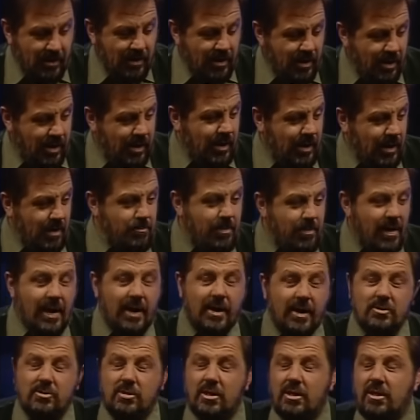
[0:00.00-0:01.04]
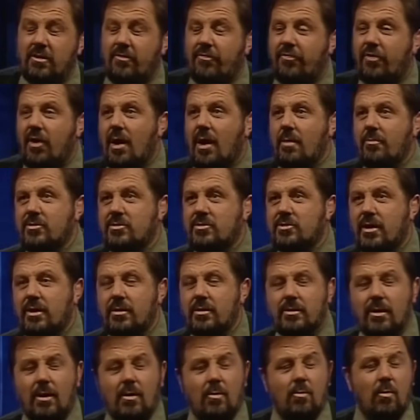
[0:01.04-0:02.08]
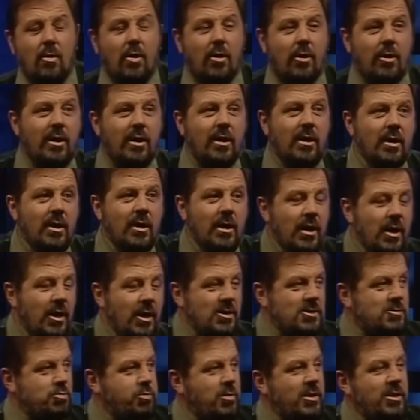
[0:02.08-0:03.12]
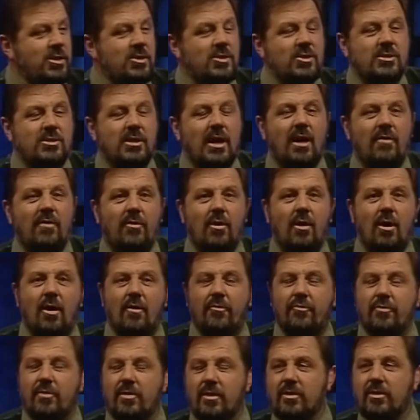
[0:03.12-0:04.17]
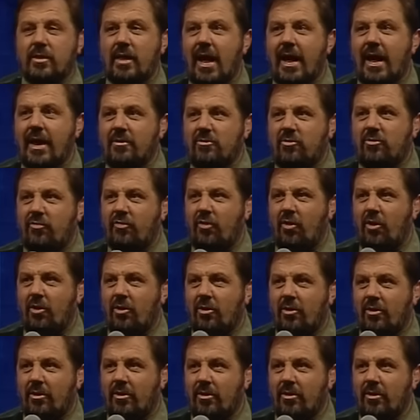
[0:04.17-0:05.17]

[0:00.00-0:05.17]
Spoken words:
He come back, he said, the farmer said, don't worry, you switch yourself off when the tank's full.